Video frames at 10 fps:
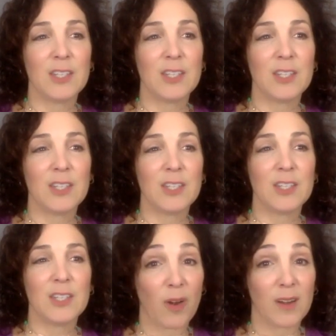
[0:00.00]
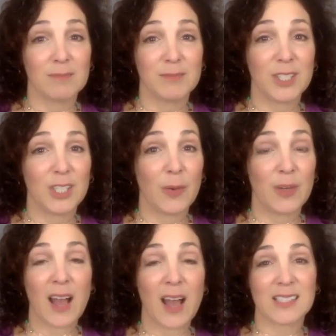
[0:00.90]
And then she left it in my court.
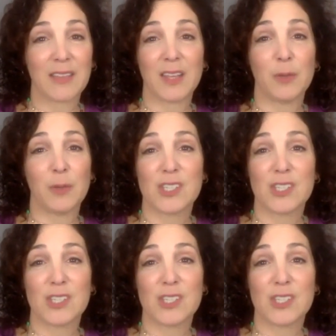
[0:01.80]
You know, and honestly,